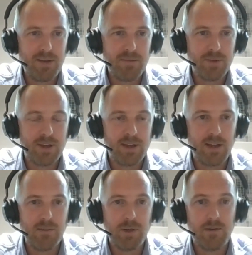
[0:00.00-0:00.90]
I mess with
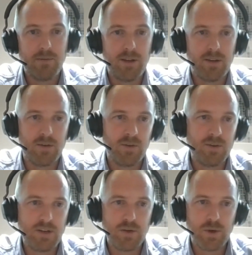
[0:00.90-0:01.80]
it a little bit. It's
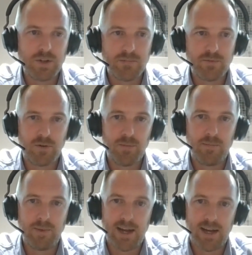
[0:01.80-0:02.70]
called situation,
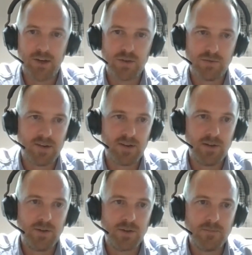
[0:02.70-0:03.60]
problem, action,
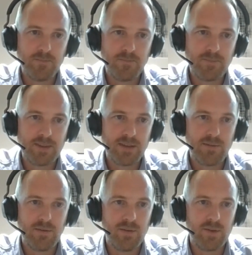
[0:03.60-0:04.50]
resolution,
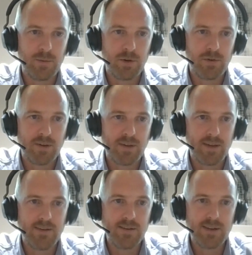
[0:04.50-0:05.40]
if you've ever come
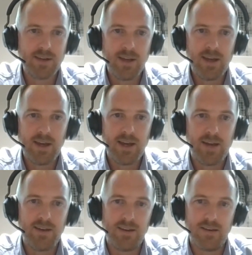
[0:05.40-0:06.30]
across that.
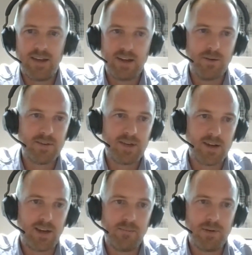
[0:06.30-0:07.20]
And it's a
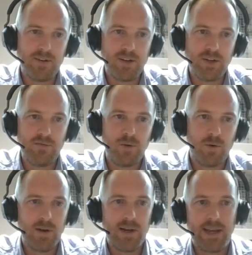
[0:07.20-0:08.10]
sales technique essentially
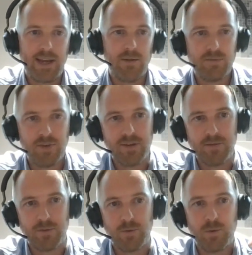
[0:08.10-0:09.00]
for laying out,
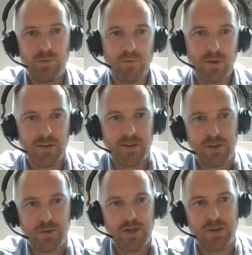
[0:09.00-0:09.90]
first of all, what's
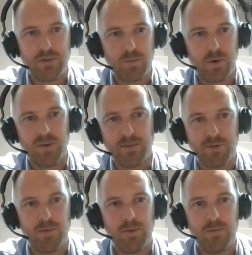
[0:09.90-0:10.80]
the situation, what
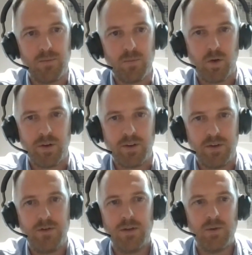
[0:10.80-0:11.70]
was the problem, what
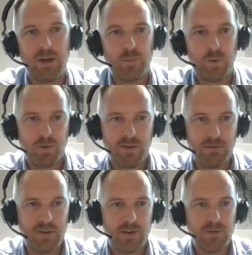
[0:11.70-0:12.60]
did you do, and what
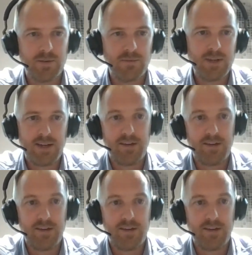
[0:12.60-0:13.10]
was the result?